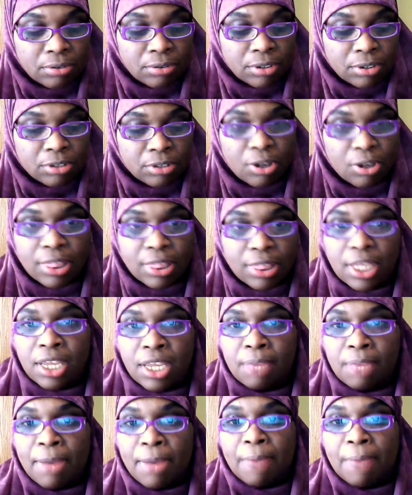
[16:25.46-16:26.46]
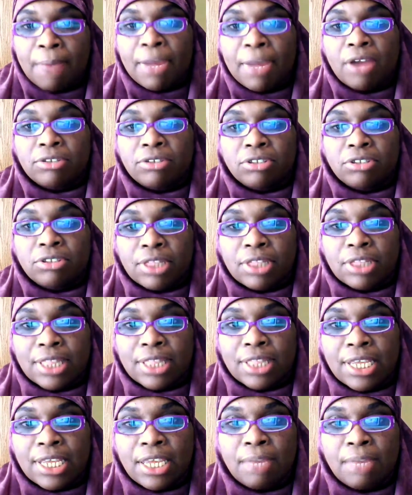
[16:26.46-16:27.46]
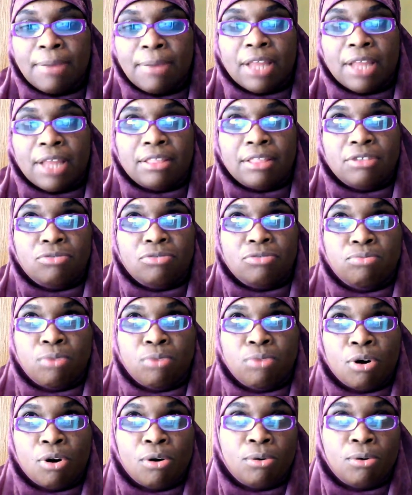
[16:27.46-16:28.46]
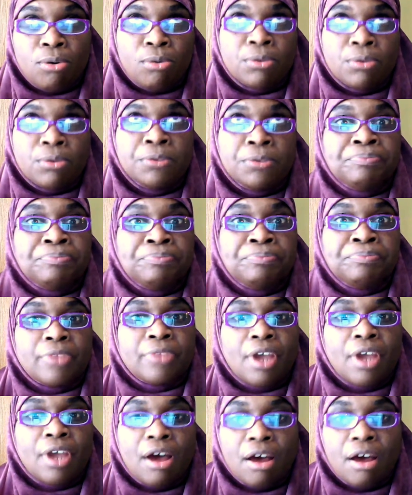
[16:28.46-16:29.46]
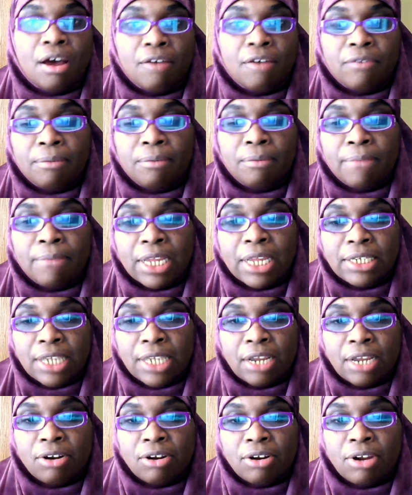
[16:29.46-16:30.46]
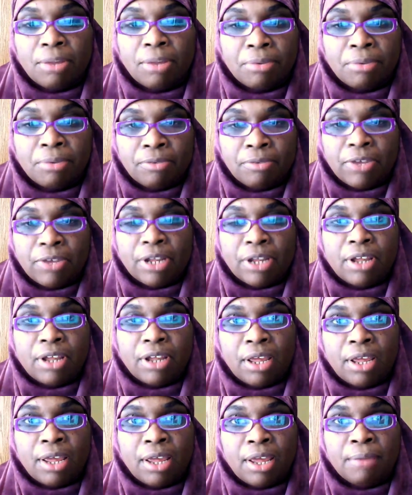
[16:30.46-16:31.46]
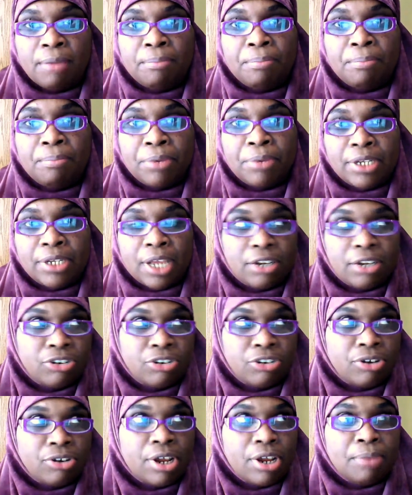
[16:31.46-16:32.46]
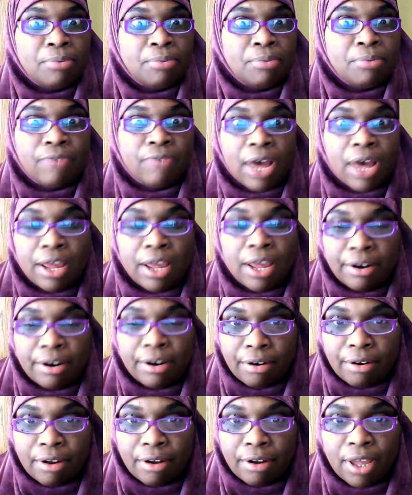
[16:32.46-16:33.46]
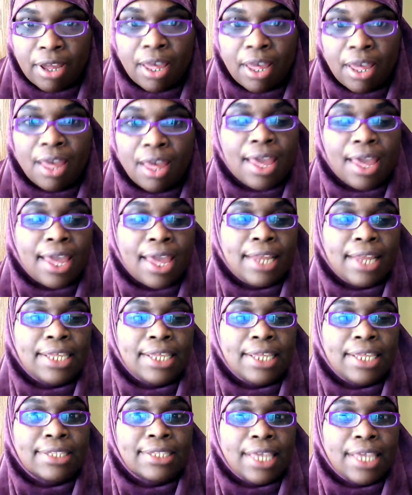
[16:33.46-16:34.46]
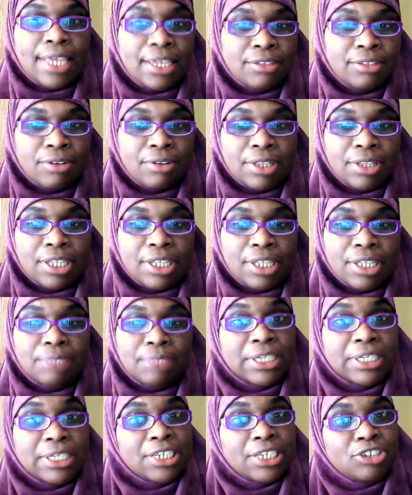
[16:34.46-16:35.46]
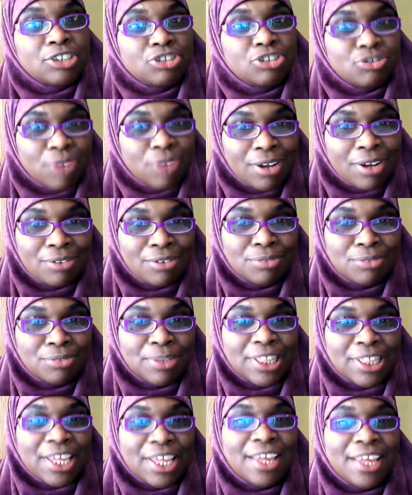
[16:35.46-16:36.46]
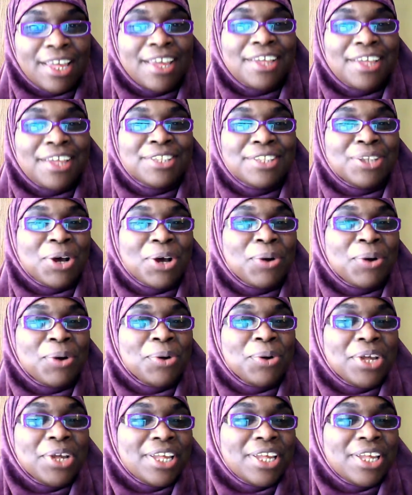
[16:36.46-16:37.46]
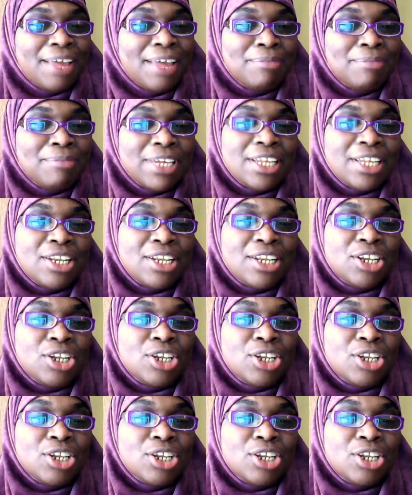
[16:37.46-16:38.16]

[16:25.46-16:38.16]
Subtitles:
start thinking about marriage, to start thinking about this role maintainer and protector and provider. And he takes on this, but he struggles with it. So, I mean,